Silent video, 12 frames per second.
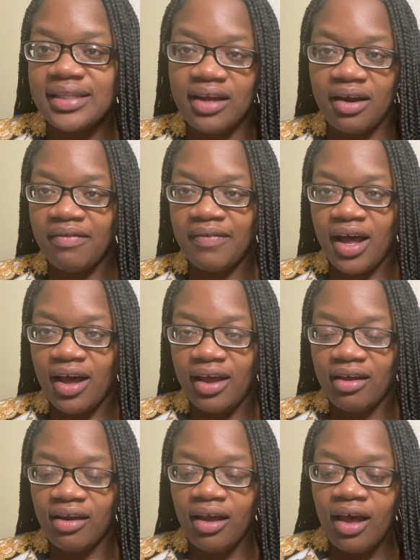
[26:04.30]

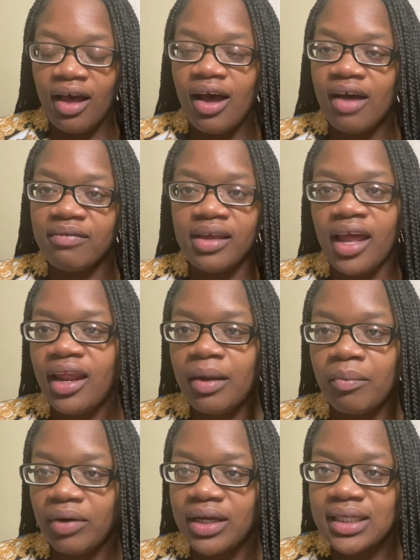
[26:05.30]
terrified of
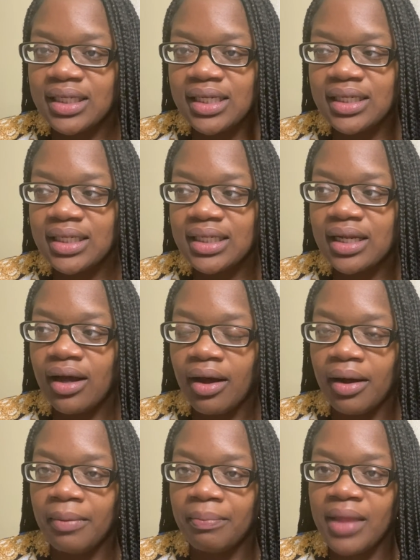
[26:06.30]
getting braces
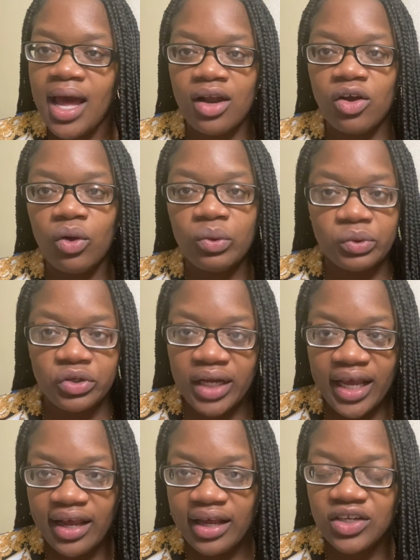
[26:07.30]
um, at an older
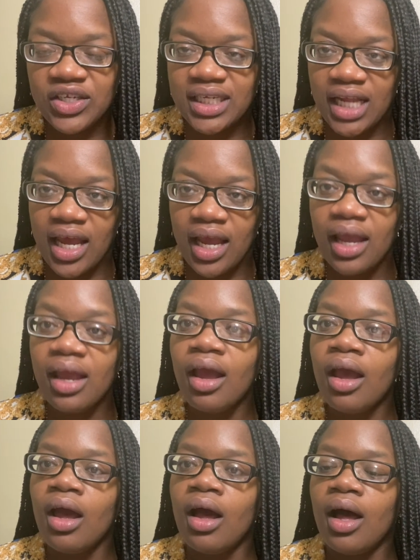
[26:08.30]
age, say,
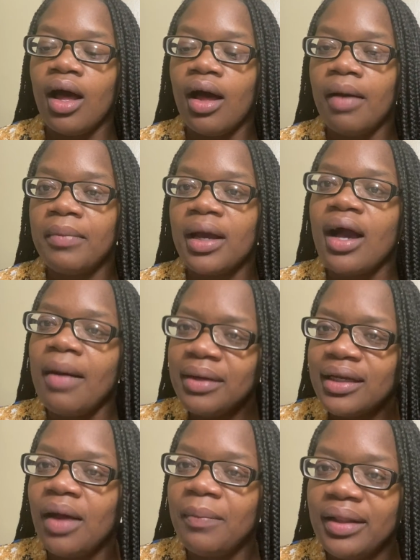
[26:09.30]
um,
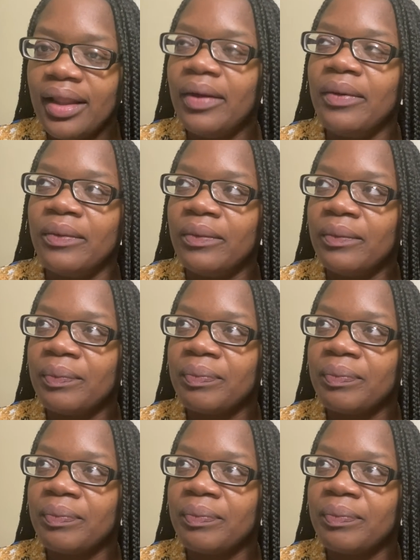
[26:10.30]
comment down below.